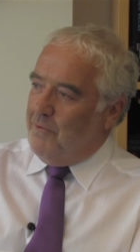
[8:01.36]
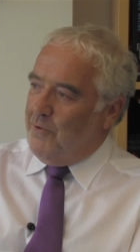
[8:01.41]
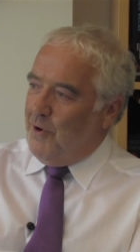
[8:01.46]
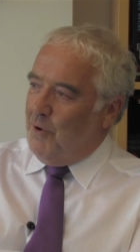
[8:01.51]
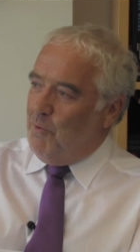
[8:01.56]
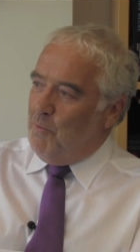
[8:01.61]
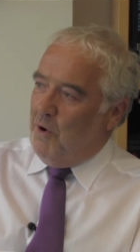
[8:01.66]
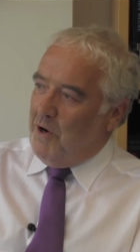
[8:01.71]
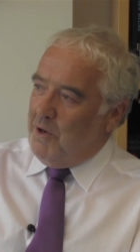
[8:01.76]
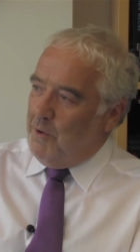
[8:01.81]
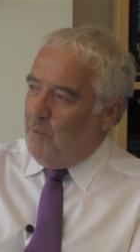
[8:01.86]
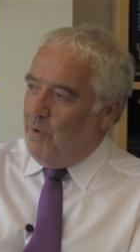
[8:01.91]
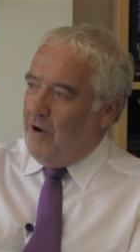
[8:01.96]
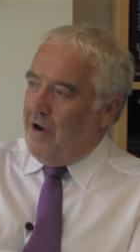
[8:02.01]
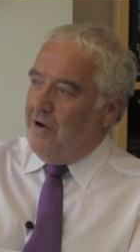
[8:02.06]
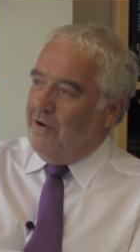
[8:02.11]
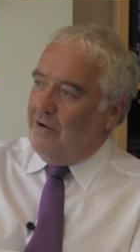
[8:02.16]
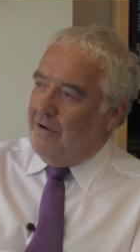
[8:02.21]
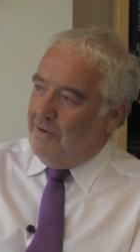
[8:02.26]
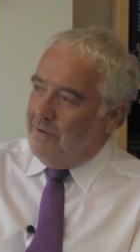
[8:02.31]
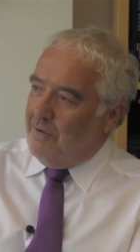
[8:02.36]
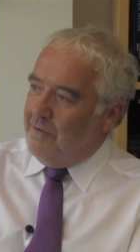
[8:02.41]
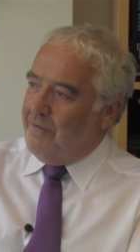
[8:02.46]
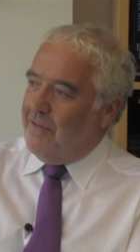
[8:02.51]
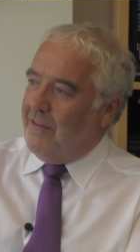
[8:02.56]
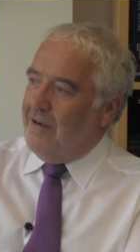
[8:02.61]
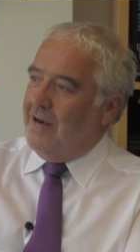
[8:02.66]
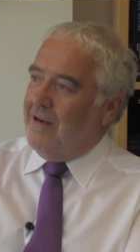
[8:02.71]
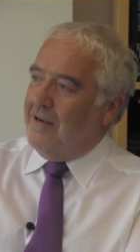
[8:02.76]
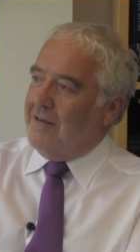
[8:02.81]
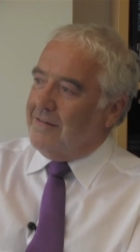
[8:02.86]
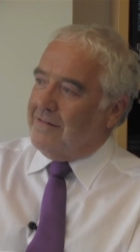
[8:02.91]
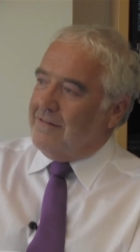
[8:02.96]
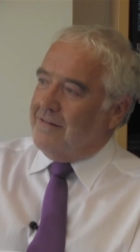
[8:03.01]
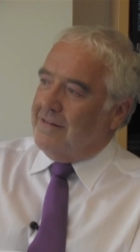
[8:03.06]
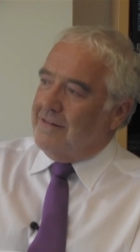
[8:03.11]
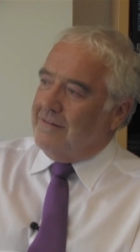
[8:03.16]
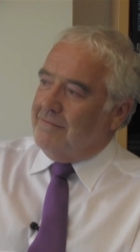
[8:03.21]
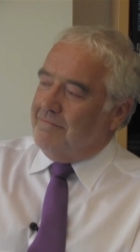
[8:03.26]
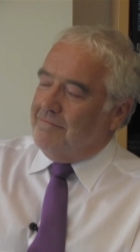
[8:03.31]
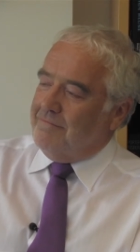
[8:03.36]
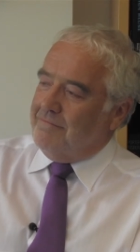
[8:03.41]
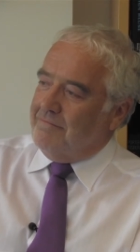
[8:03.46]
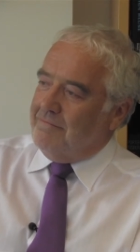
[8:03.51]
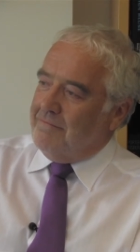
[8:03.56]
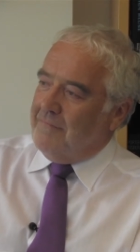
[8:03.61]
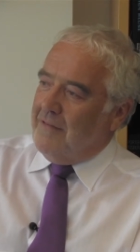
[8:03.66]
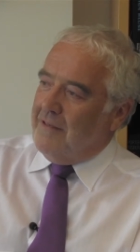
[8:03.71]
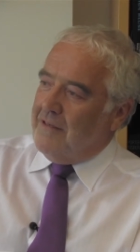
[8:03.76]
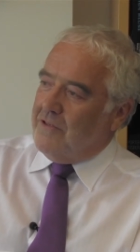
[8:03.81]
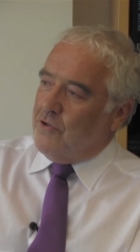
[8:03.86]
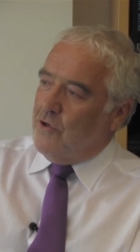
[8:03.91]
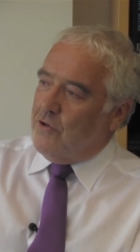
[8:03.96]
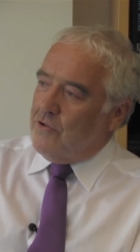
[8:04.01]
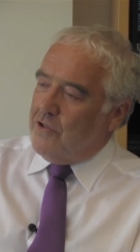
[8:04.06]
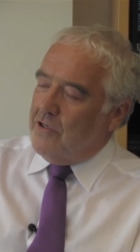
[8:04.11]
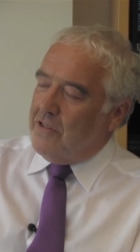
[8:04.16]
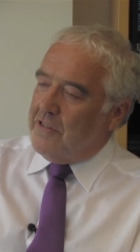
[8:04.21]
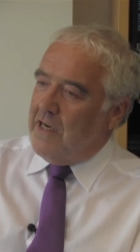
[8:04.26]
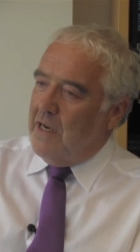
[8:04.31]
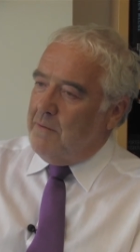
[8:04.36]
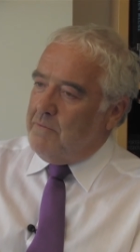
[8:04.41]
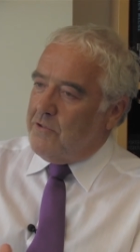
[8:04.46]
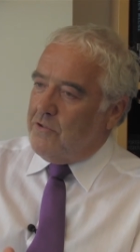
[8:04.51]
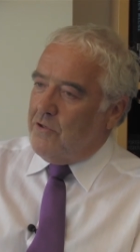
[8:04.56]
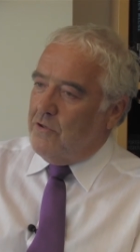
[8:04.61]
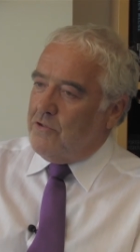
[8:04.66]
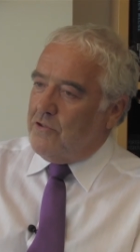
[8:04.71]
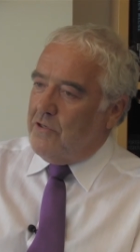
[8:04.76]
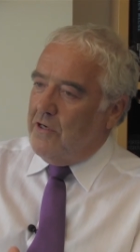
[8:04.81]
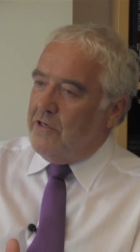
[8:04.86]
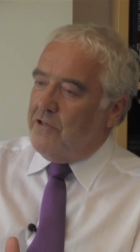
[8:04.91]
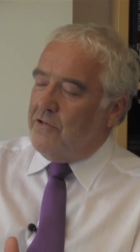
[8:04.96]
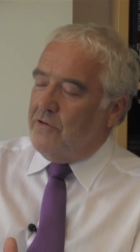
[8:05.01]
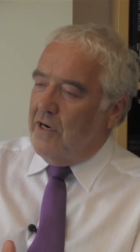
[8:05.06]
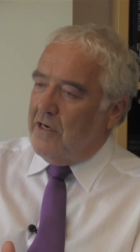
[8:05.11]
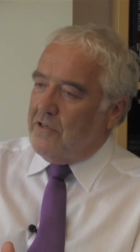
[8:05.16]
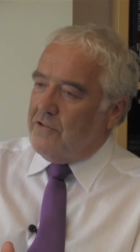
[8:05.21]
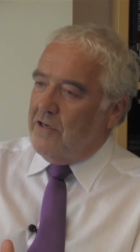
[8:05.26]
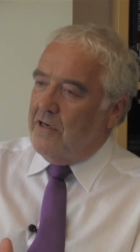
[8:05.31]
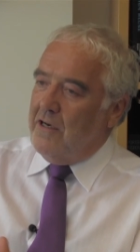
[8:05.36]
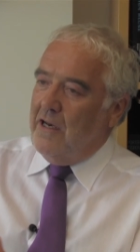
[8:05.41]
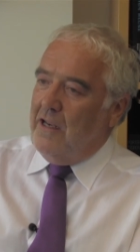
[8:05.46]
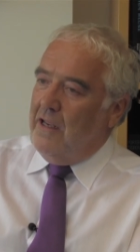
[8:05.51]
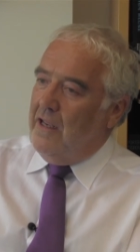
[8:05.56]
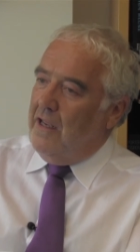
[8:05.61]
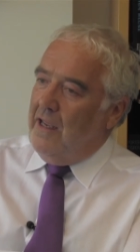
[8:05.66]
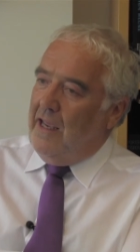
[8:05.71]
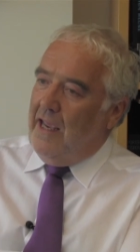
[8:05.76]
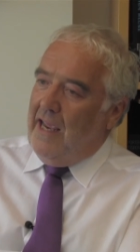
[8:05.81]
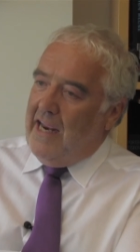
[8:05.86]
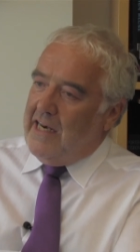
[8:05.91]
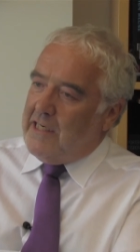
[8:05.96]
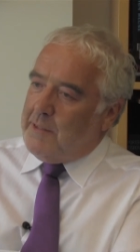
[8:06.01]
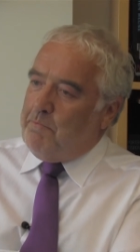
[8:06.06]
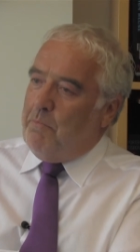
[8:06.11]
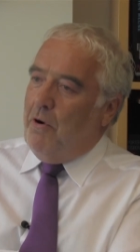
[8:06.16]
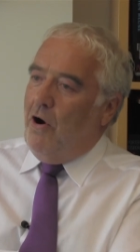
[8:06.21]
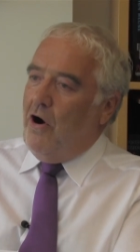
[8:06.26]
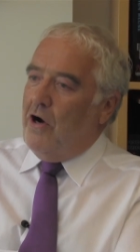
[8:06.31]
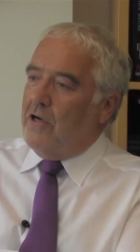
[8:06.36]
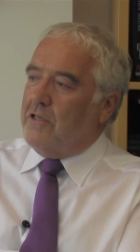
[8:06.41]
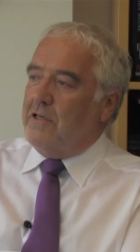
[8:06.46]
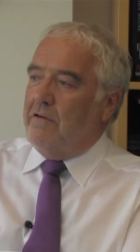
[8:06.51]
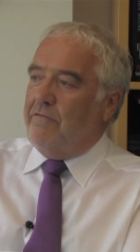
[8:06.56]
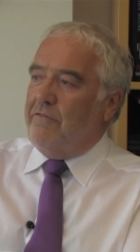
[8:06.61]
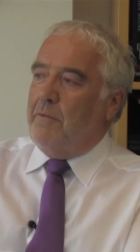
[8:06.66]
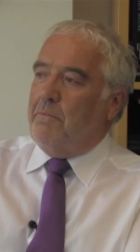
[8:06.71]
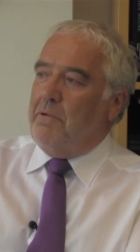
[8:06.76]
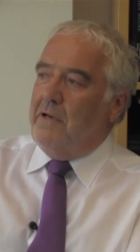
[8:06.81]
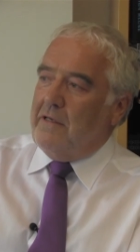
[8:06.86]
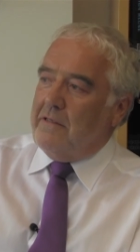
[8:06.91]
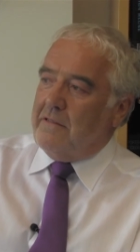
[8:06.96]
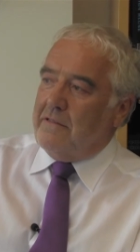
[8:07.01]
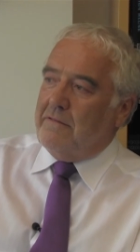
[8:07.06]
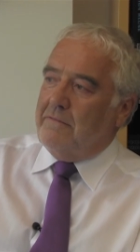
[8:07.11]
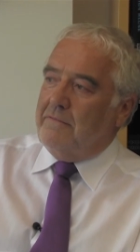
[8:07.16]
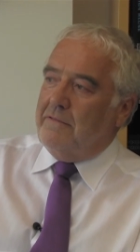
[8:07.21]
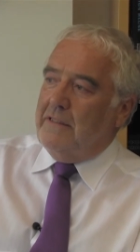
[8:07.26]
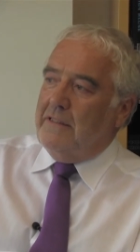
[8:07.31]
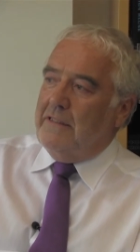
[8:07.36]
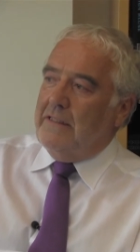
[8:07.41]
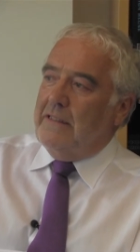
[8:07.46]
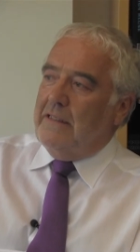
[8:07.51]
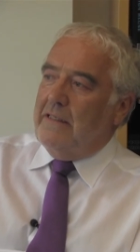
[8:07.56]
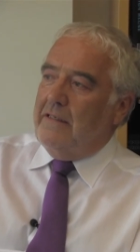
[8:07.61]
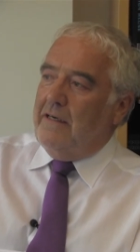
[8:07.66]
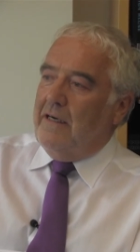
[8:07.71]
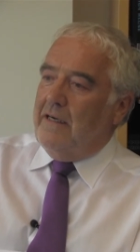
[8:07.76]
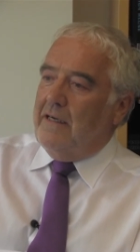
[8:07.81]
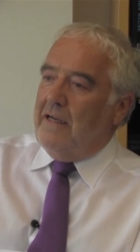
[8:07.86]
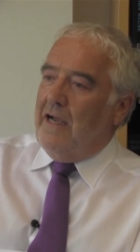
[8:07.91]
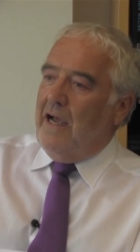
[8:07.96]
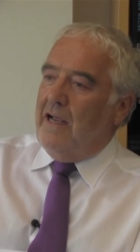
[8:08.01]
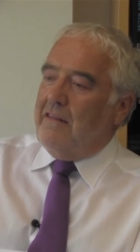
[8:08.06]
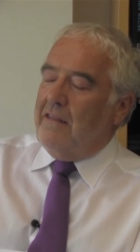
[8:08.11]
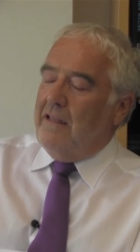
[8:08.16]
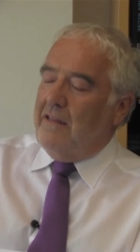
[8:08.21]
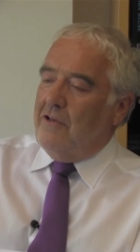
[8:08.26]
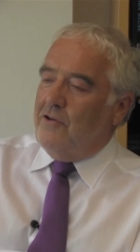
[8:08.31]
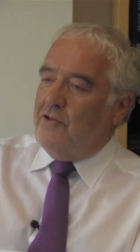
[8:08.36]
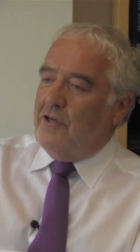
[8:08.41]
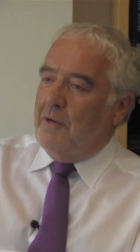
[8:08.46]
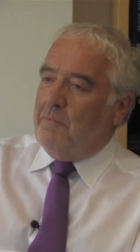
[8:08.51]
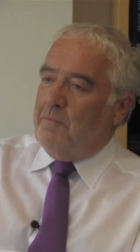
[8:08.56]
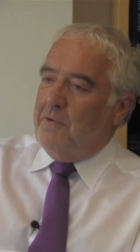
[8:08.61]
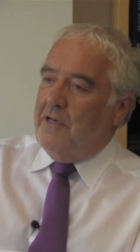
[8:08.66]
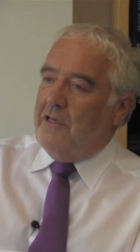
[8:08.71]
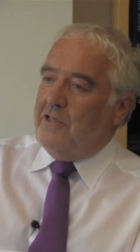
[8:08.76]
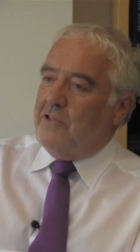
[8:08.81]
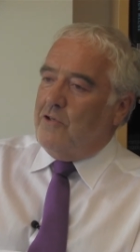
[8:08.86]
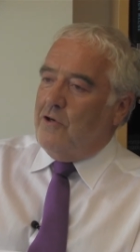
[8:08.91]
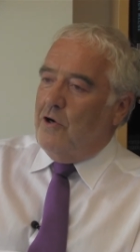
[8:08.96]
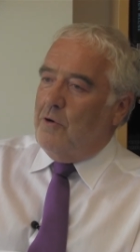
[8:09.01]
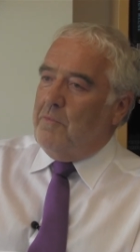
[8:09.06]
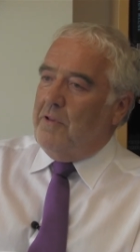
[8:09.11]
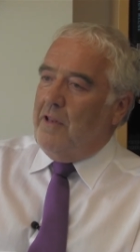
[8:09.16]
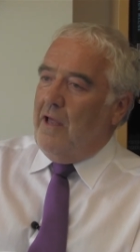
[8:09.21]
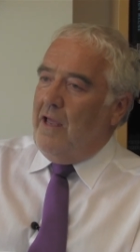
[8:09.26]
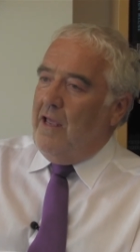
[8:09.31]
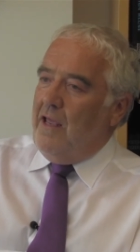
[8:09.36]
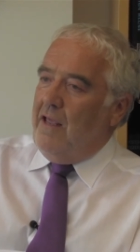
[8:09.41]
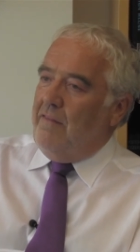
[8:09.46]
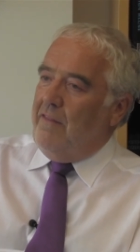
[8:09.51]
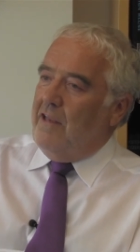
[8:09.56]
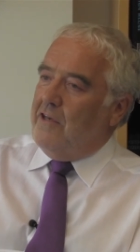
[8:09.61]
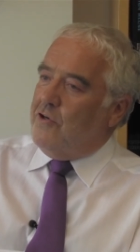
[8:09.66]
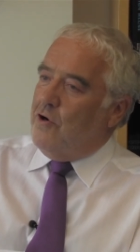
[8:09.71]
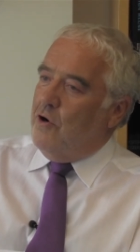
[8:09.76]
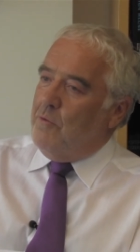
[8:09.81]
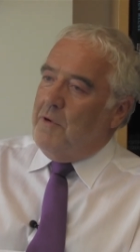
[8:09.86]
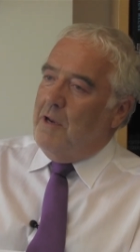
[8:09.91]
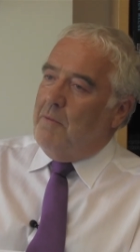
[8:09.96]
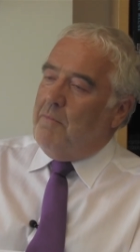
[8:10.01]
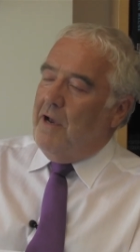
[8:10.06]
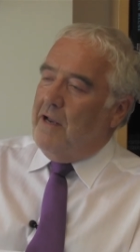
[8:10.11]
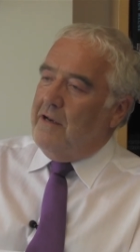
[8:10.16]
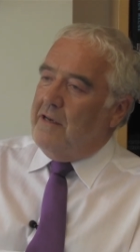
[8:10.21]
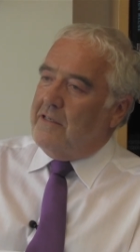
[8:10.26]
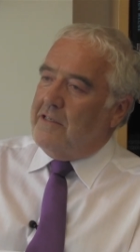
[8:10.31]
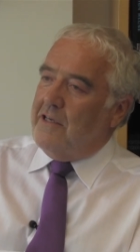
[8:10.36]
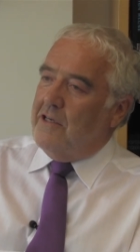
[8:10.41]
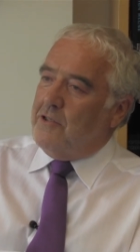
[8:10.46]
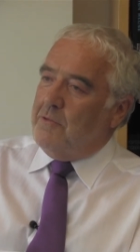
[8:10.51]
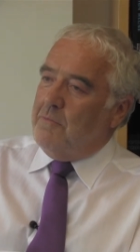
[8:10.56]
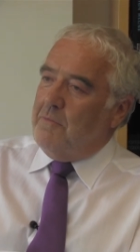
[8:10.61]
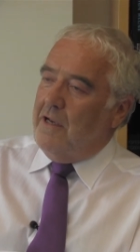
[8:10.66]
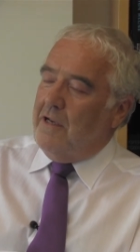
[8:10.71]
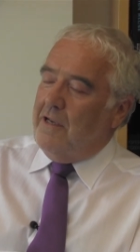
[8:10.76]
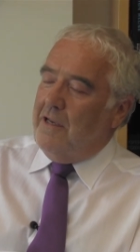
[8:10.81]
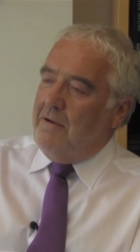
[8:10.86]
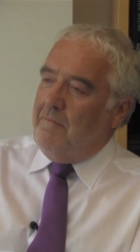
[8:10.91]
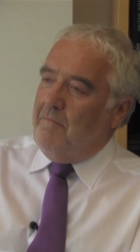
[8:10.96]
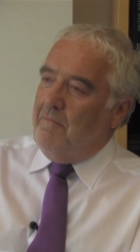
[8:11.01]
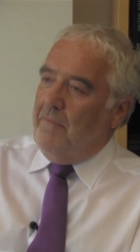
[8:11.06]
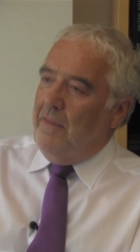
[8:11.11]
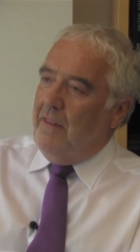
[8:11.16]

through what you want to do over the next route. Social time, social interaction, it's part of the piece. Right? I think the Japanese taught me that. They taught me about decision making.